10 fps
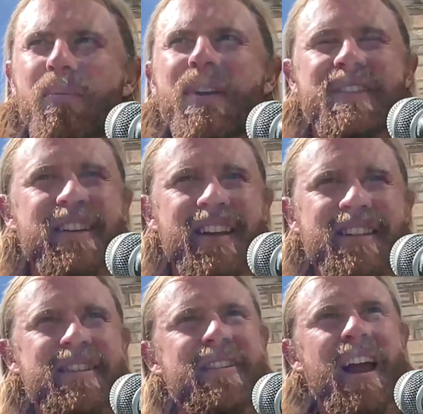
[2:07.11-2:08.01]

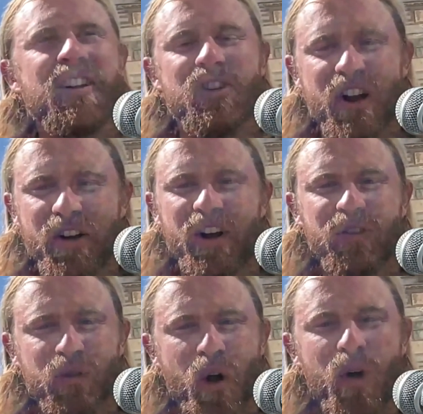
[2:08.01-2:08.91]
business
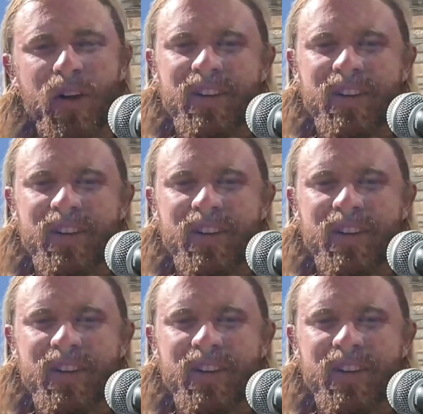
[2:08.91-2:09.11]
engineering role.